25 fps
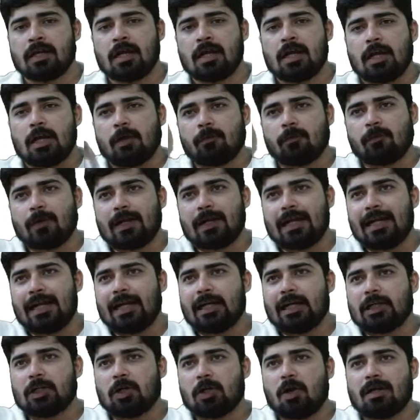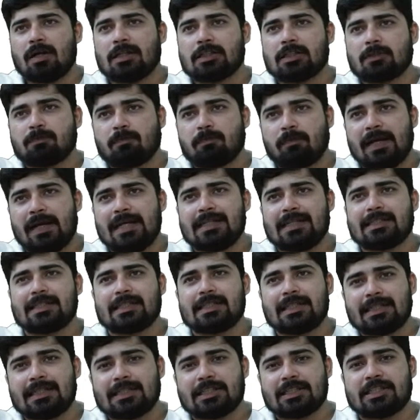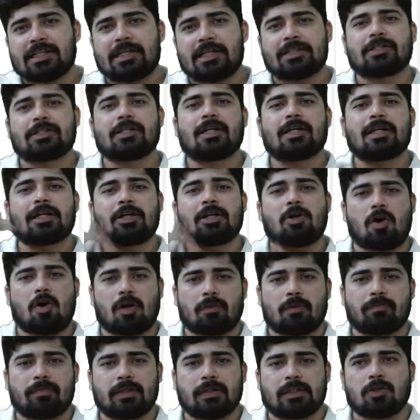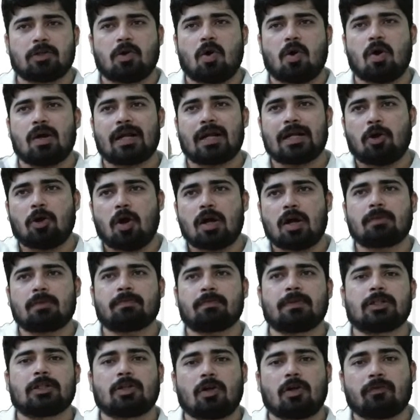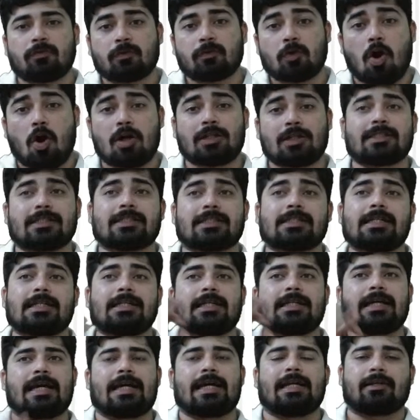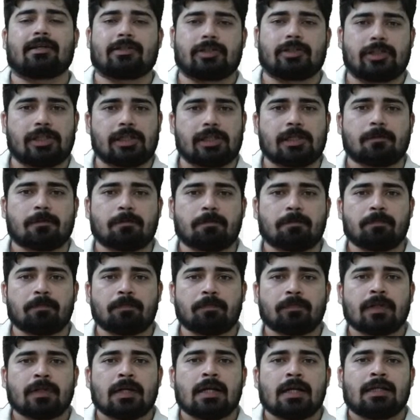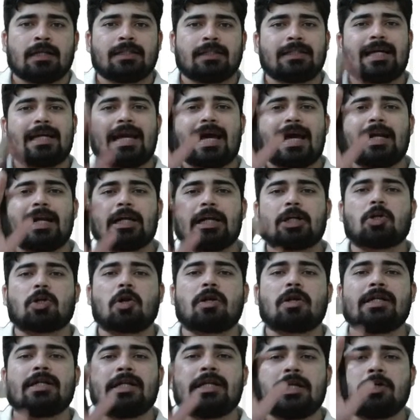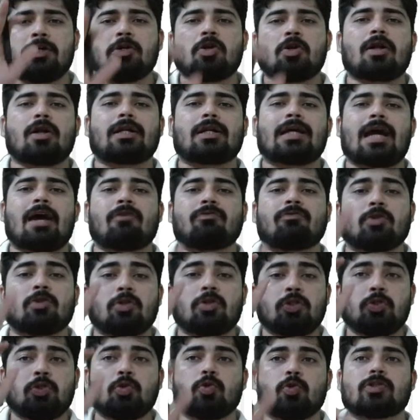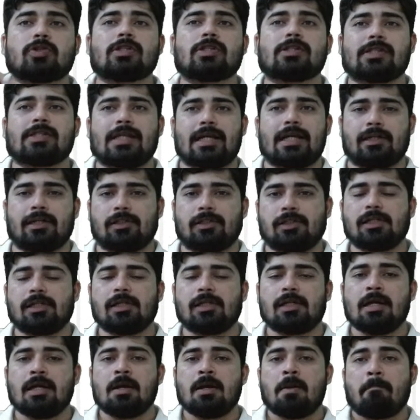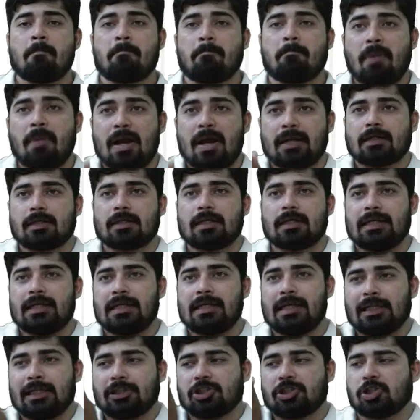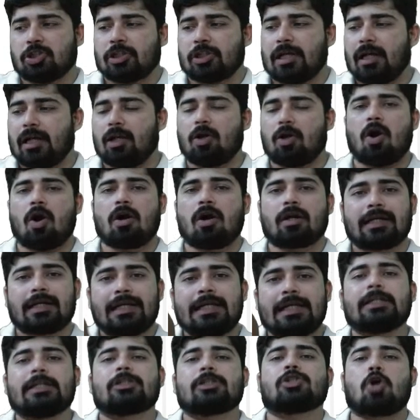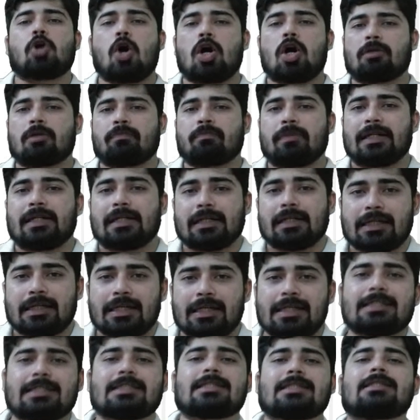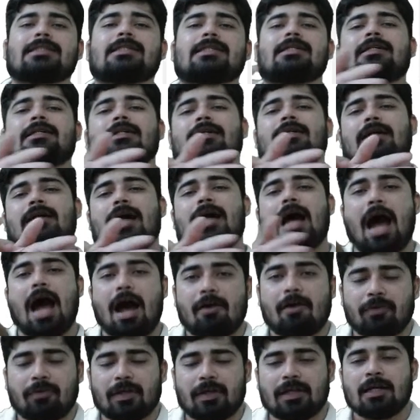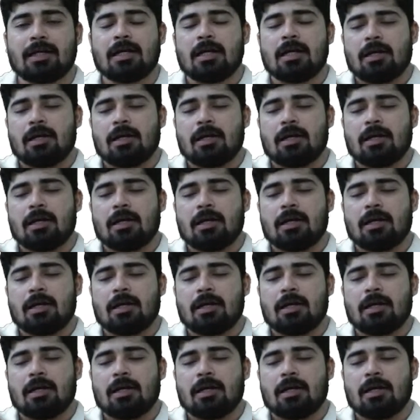if an electron is placed in a stationary orbit or an orbit of constant energy, the electron need not have to use its energy, but each shell or each orbit is having